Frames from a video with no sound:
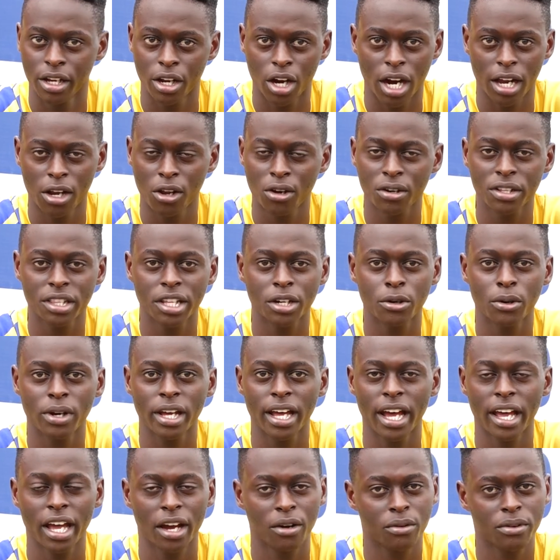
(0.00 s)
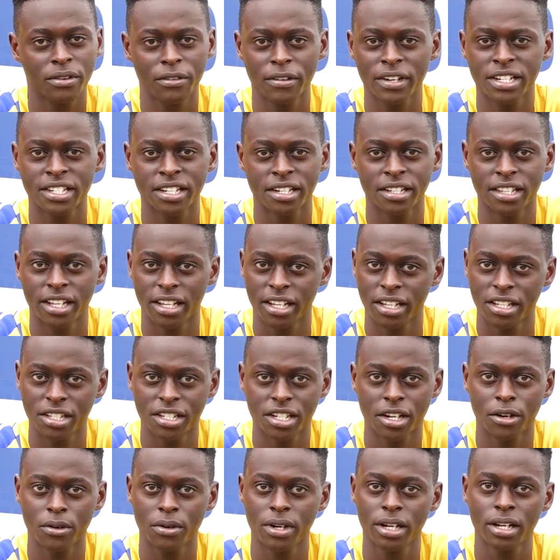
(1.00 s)
along the way, I aggravated the
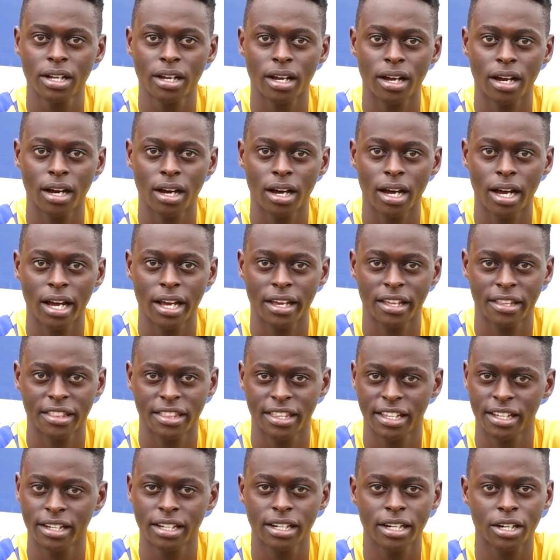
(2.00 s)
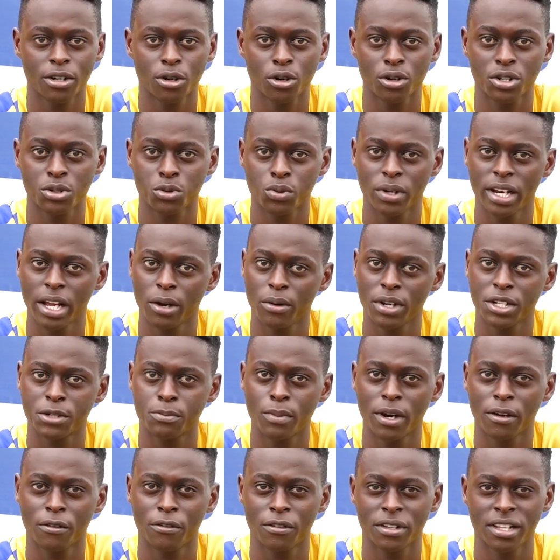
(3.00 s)
injury. I think, because when I went
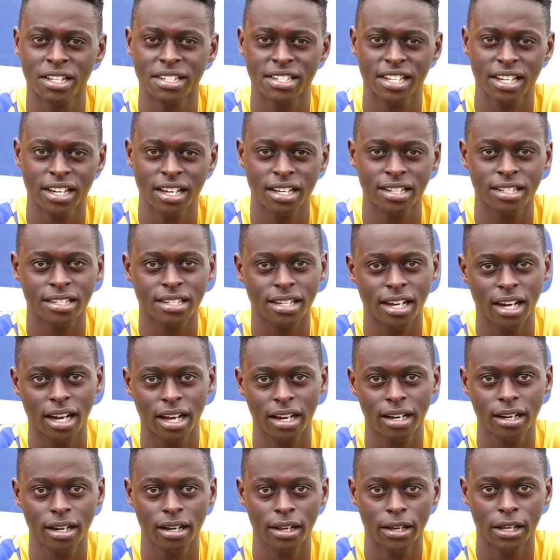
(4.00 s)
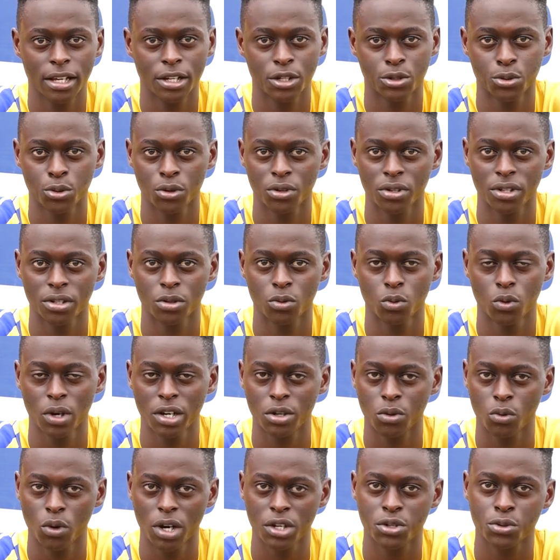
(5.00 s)
back for the second scan, it was
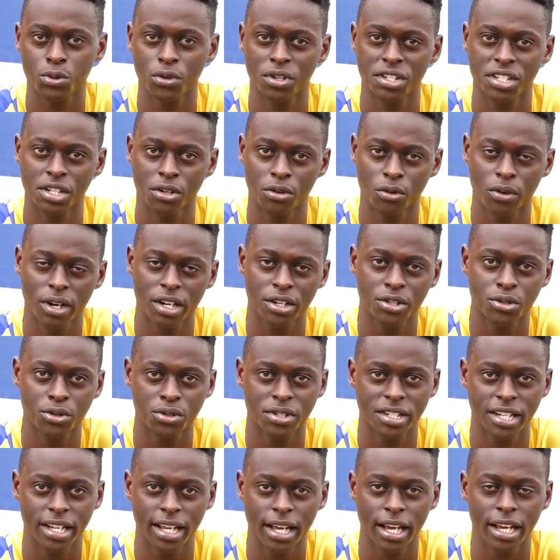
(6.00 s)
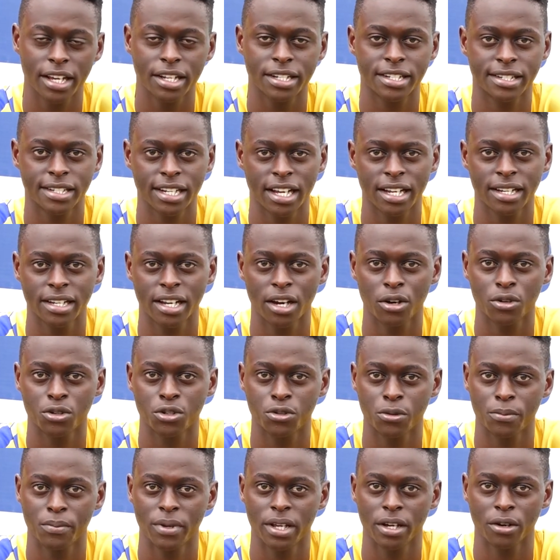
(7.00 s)
what was a grade 2 tear, it turned out
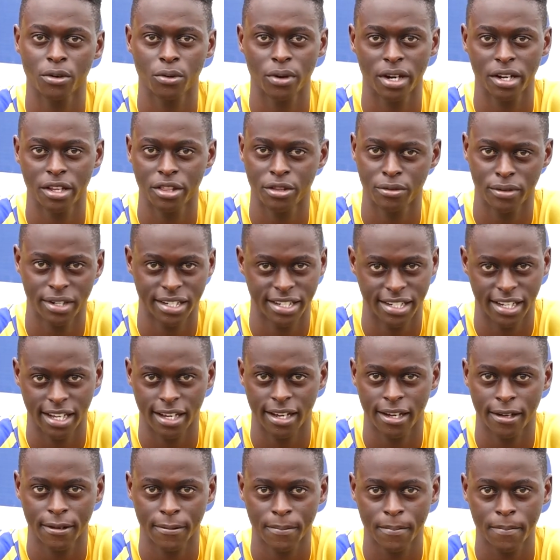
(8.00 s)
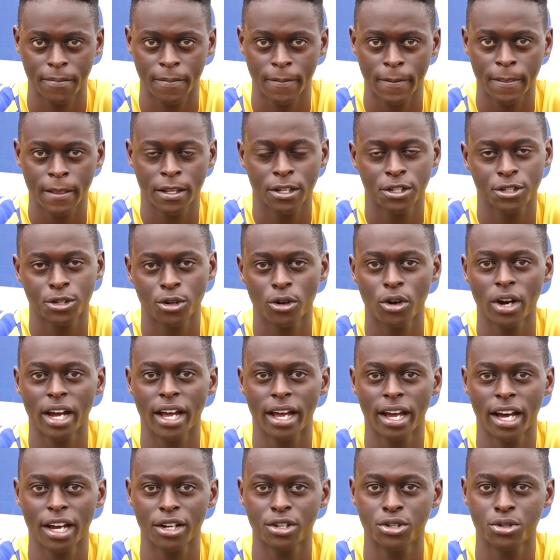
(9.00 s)
to be a grade 3 tear. So I
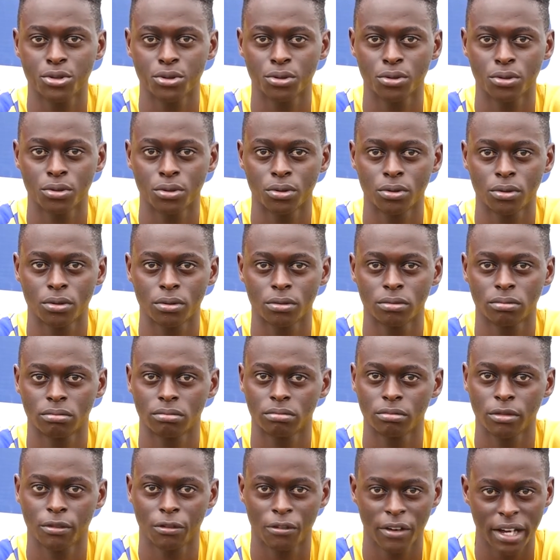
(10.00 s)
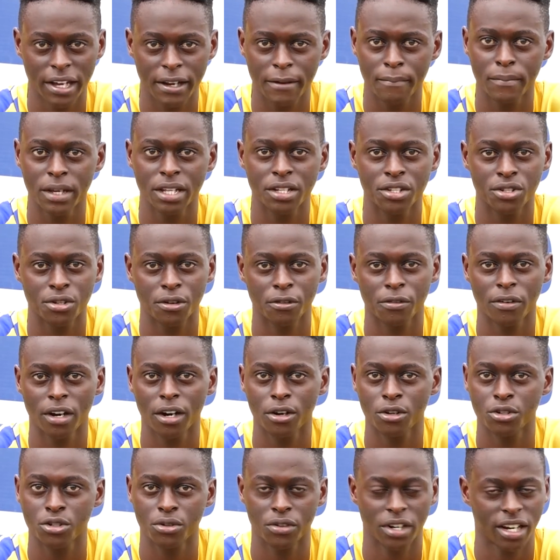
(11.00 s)
had to find means of how to